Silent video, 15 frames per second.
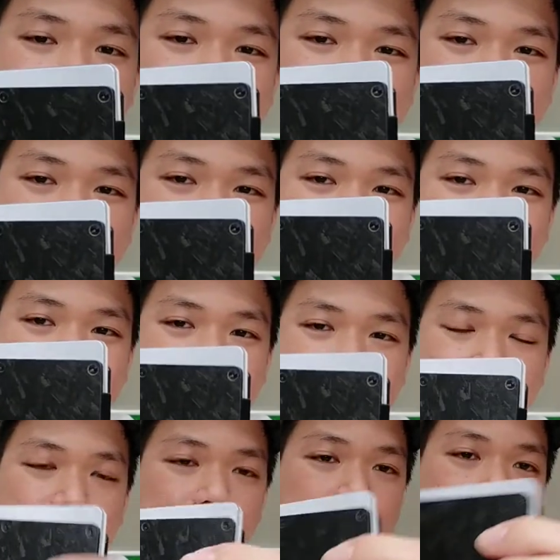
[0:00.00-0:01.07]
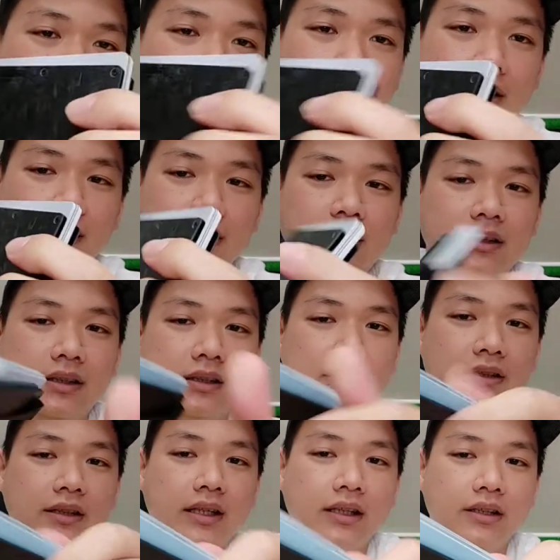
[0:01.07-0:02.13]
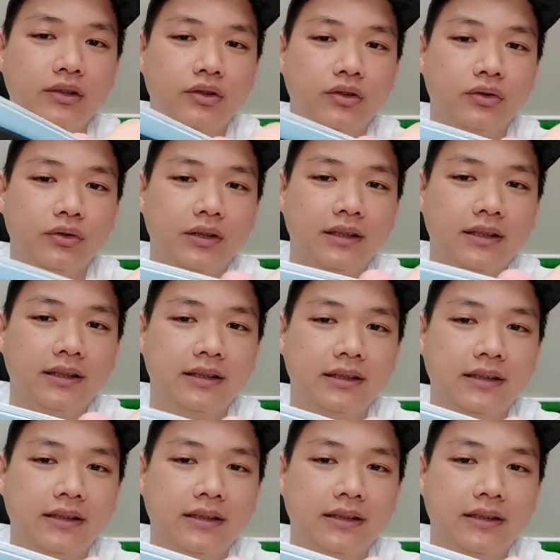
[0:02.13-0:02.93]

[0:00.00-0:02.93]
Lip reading: I really need to get used to this.